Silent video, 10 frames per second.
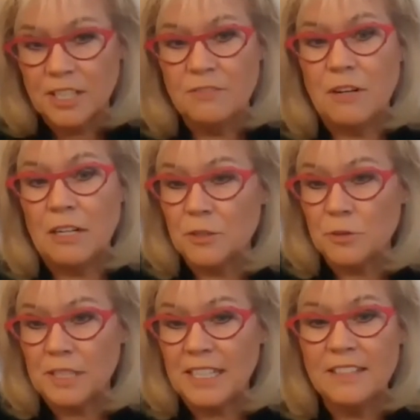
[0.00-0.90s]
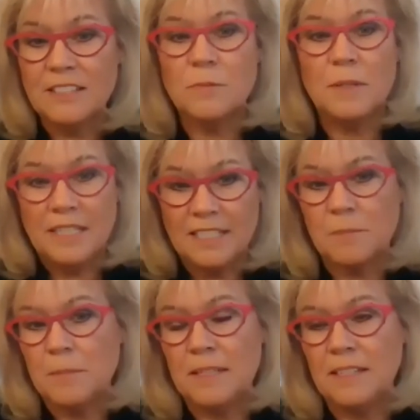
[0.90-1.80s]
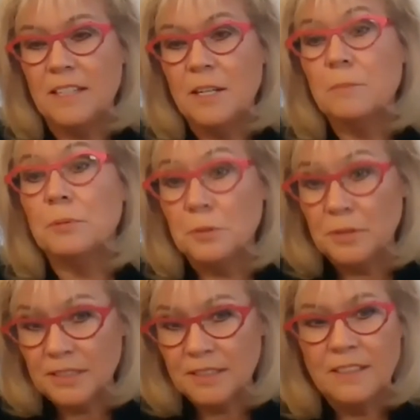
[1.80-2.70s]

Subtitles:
regulatory guidance, we need to be prudent